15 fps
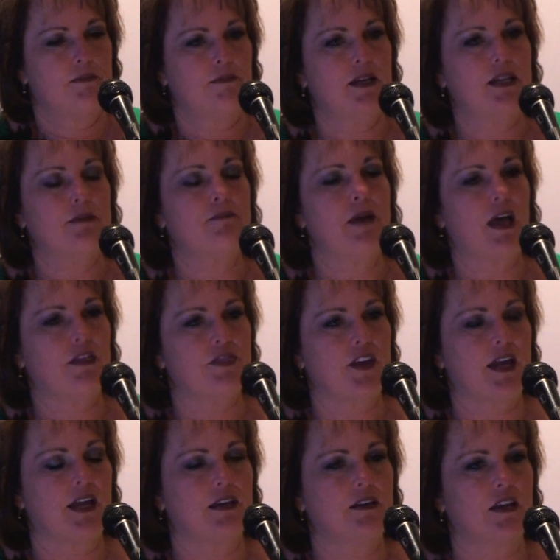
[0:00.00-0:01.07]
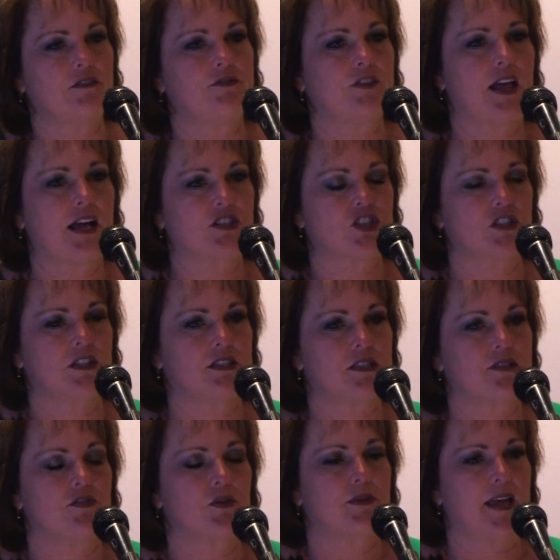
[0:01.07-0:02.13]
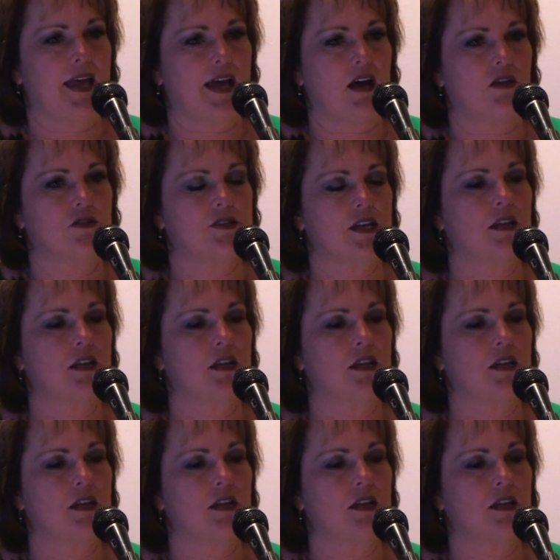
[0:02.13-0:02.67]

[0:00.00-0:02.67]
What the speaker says: meaning methane and flatulence from cows,